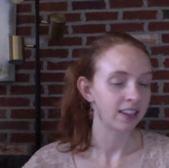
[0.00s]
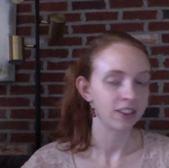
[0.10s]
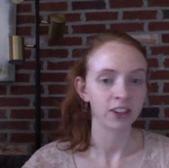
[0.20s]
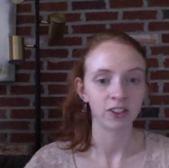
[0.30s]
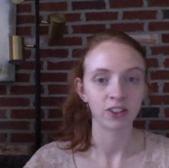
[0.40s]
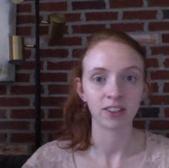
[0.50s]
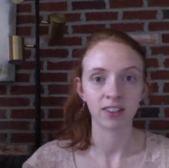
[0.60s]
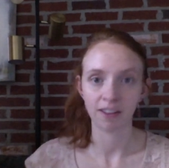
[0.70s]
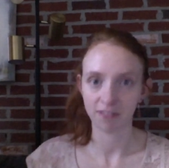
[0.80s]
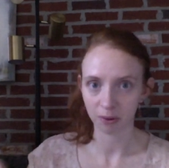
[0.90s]
that there's
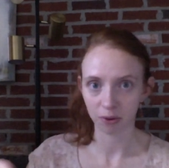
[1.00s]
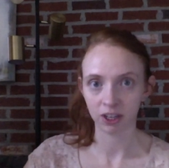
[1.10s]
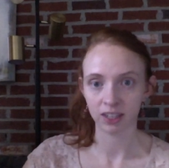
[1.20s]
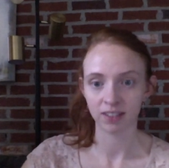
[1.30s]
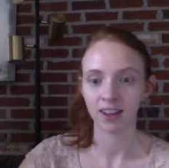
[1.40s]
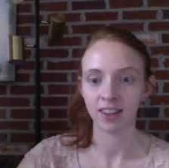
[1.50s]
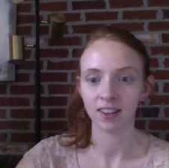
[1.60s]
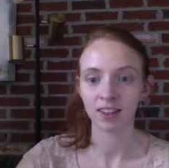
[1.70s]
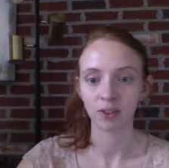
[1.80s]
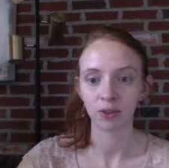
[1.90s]
safety warnings. I
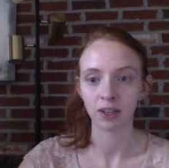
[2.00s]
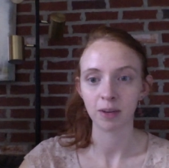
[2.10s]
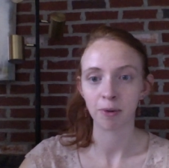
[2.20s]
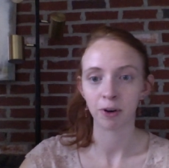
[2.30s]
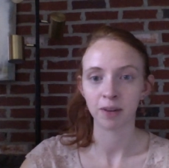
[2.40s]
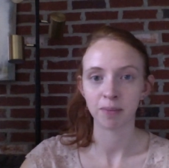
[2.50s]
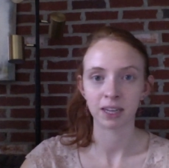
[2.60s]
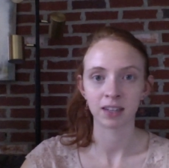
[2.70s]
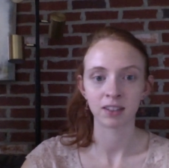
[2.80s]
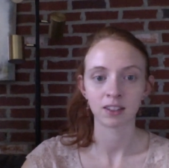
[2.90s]
think that's really important
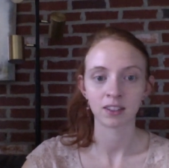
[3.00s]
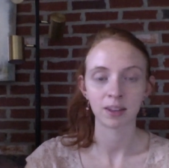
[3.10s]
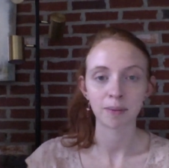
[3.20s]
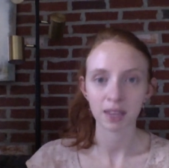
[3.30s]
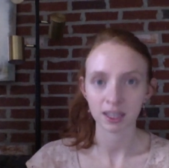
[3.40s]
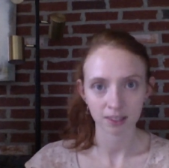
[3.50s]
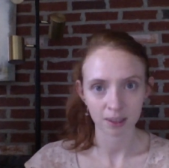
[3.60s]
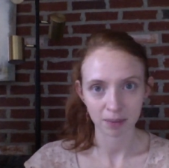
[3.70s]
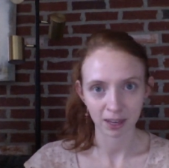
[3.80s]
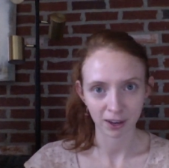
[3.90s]
because some things
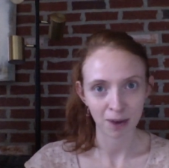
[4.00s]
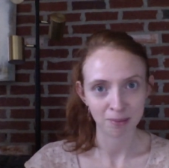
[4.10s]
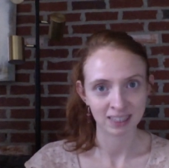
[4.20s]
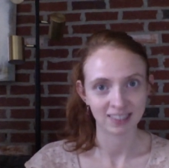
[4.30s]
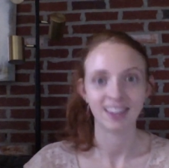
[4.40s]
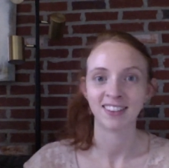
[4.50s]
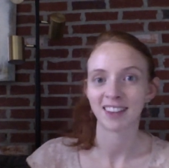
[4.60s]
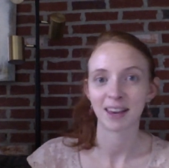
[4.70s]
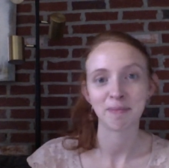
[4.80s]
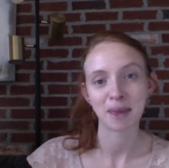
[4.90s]
seem like common sense.
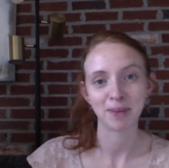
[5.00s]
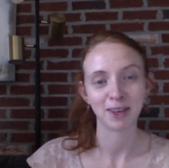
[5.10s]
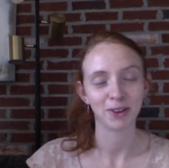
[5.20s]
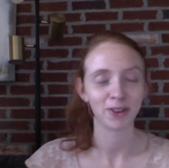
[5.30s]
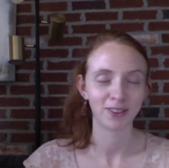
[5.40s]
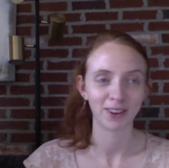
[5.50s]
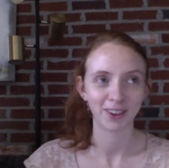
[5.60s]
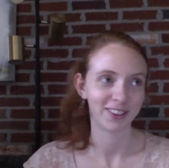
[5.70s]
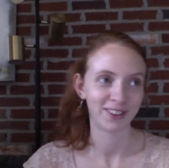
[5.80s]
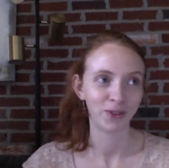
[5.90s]
Like maybe you
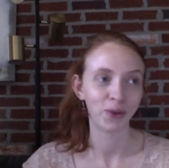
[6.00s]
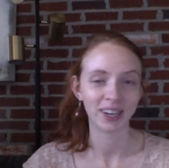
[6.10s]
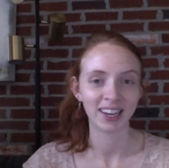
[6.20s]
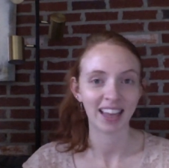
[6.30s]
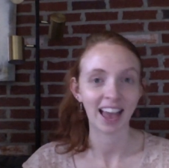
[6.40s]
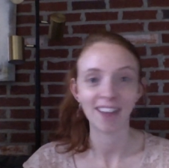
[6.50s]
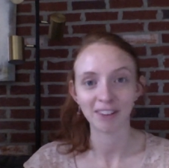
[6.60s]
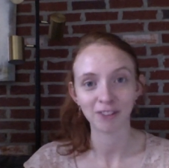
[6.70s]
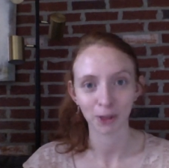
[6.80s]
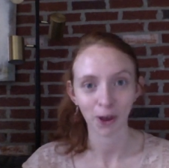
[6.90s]
wouldn't have
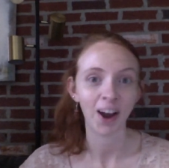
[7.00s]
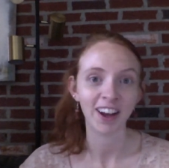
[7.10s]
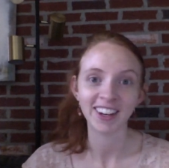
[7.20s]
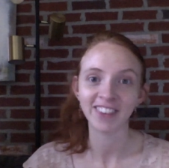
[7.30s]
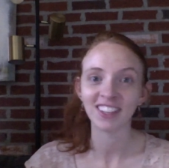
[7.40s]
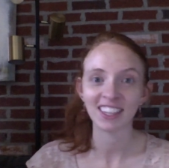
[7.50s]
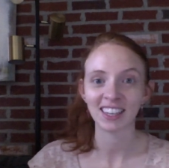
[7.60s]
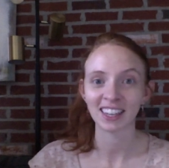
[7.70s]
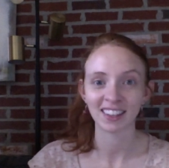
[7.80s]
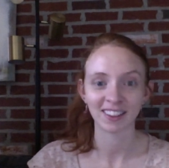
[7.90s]
ever thought of
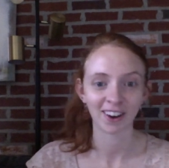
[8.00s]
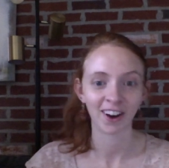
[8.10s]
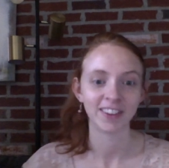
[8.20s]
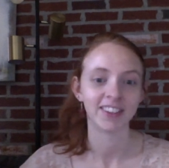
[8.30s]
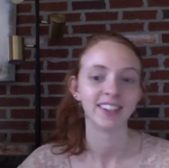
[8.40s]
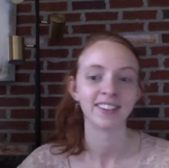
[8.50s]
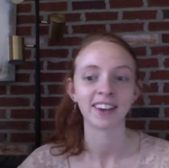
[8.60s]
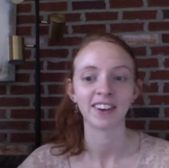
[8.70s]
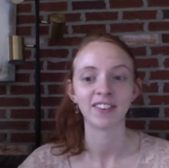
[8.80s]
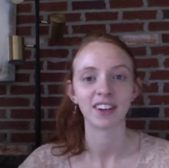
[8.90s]
eating the contents
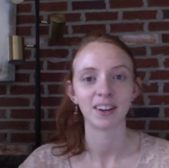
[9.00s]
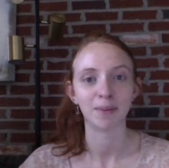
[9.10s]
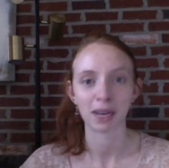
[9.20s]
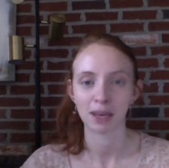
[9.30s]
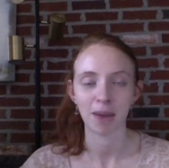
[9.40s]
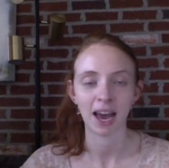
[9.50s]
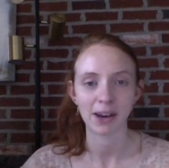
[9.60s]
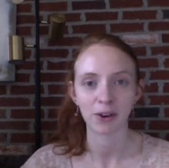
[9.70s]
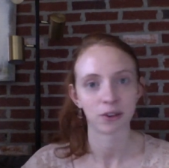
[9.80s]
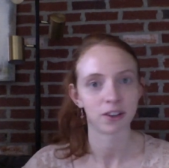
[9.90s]
of a money
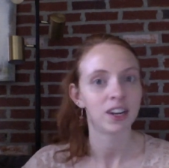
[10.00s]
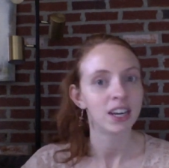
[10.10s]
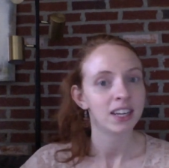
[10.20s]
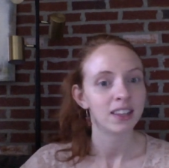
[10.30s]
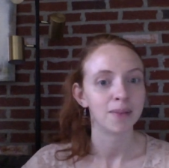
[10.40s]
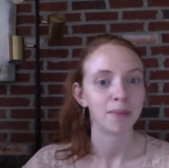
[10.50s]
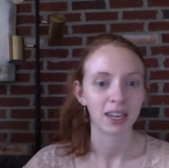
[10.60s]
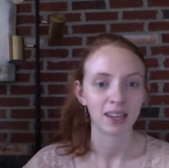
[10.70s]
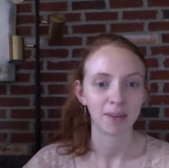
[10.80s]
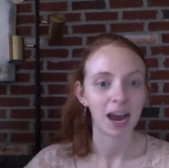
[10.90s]
bag or the
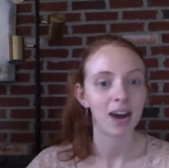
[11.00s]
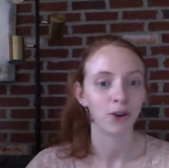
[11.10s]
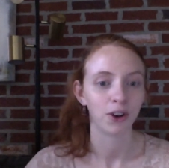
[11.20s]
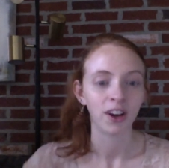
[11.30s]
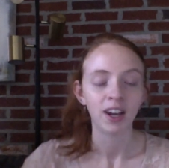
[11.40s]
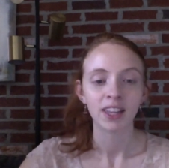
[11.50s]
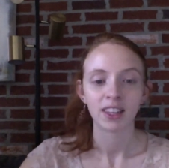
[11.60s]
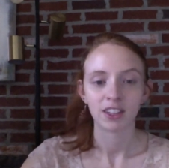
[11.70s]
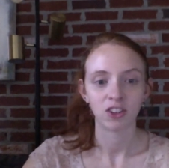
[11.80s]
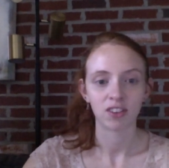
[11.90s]
money powder
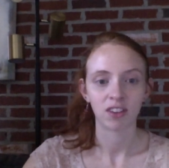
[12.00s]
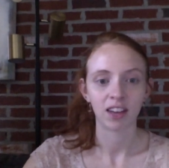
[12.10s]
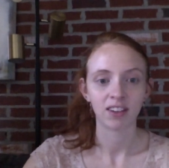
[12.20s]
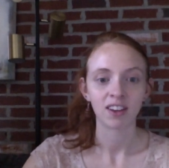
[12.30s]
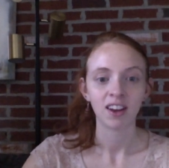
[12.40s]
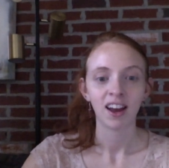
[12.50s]
that she sent.